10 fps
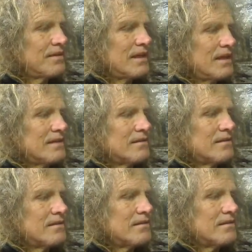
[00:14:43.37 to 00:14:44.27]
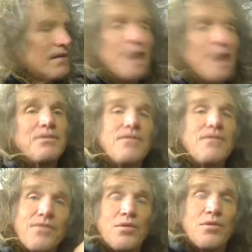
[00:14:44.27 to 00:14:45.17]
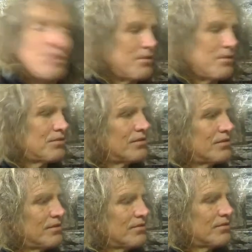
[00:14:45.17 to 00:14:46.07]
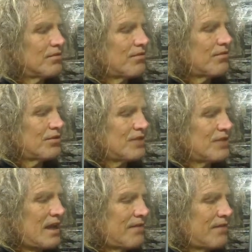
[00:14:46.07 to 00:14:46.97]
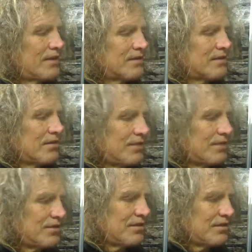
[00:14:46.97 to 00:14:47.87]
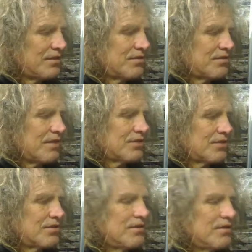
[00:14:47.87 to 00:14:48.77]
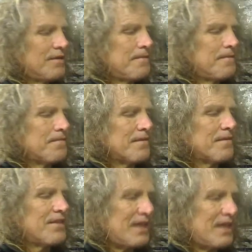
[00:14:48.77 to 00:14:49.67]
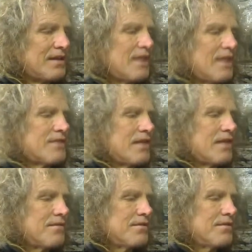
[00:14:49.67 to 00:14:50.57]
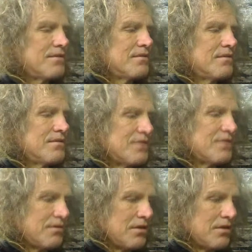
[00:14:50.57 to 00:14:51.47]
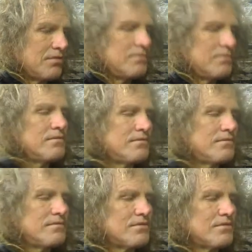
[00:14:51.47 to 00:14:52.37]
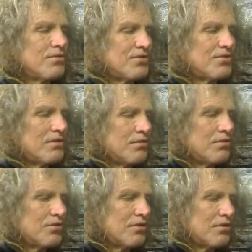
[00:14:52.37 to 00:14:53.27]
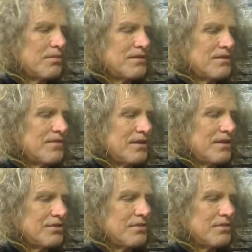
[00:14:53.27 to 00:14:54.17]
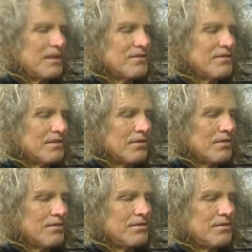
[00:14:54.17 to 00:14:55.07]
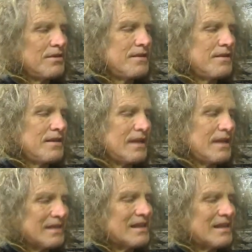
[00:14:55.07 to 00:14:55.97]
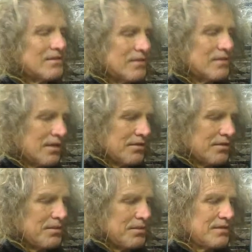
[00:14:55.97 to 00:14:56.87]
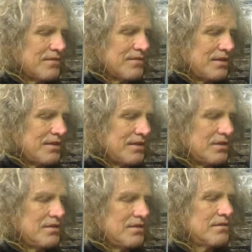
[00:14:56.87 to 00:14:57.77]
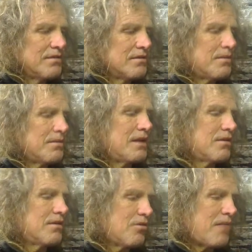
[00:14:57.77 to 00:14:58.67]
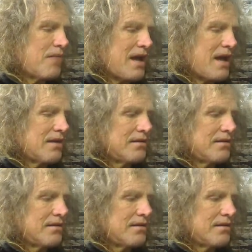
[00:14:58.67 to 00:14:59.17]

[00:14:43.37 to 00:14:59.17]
is stops the forward motion. So first you have acceleration in this direction, then you have to have zero. So zero took a piece of energy to make zero, and then it takes another piece of energy to make go back.